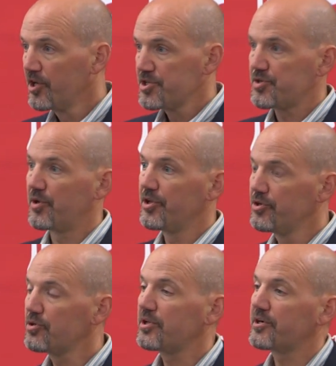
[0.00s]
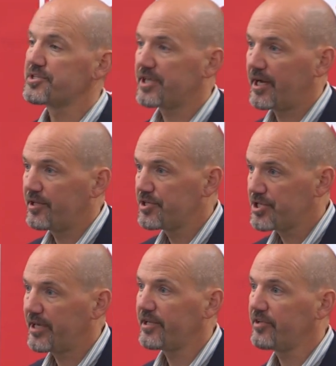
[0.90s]
So on the nuclear side, the
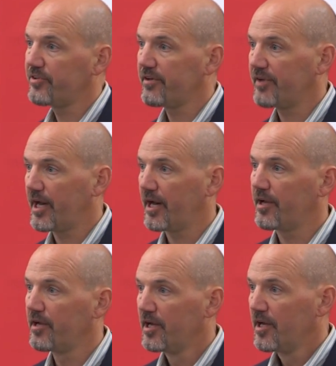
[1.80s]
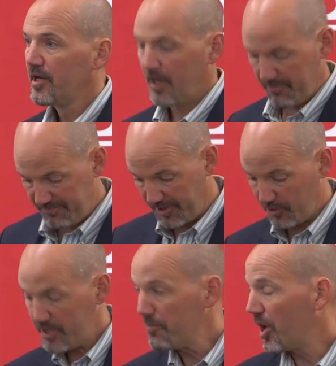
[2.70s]
Chinese have had a
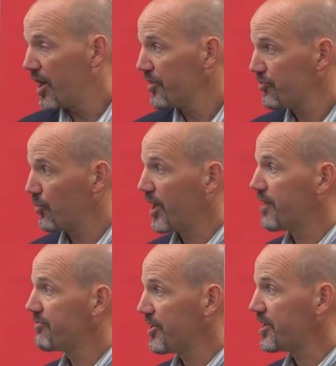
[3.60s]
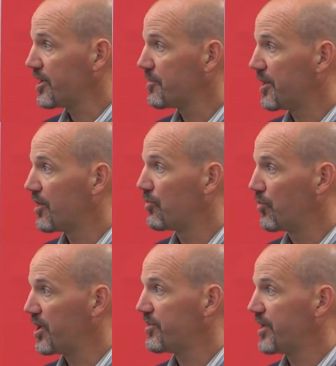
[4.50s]
very modest way of thinking about
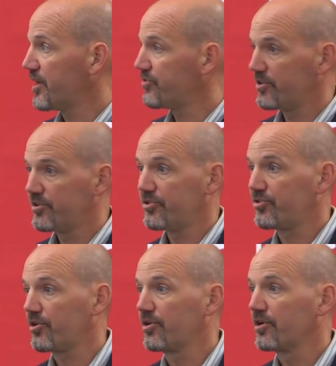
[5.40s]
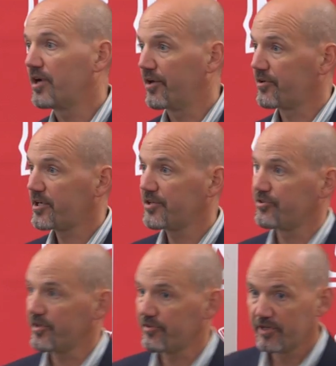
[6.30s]
what it takes to deter other
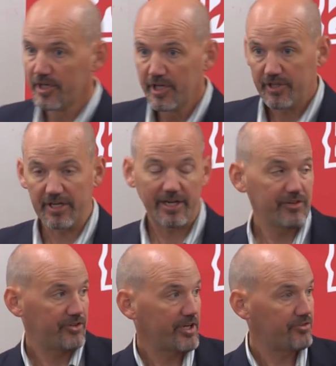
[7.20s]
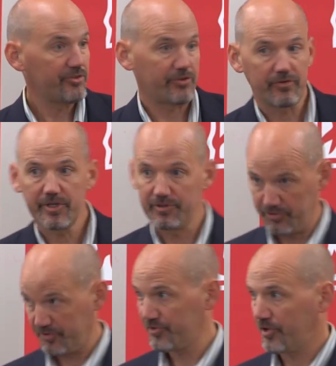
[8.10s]
countries. The United States and the Soviet
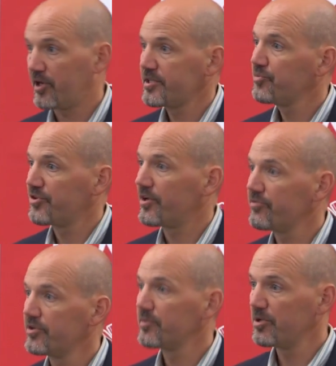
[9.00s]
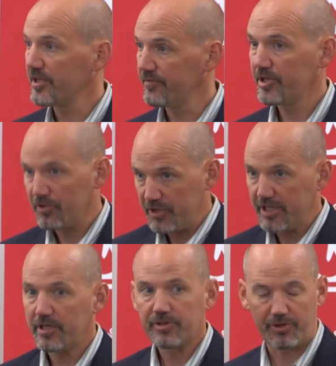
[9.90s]
Union's talked themselves into believing you
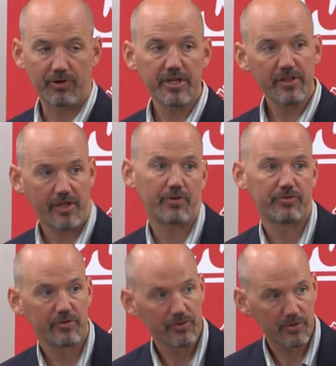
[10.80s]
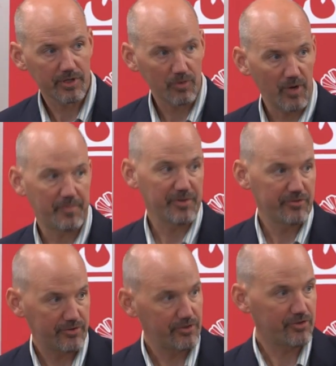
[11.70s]
needed 30,000 nuclear weapons
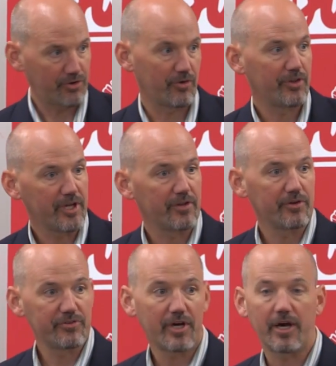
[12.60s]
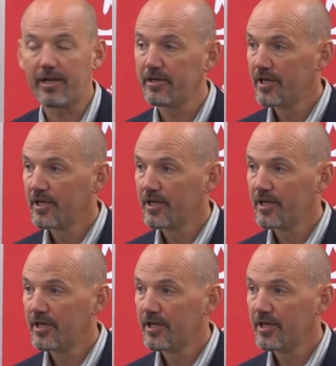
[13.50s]
to deter the other side.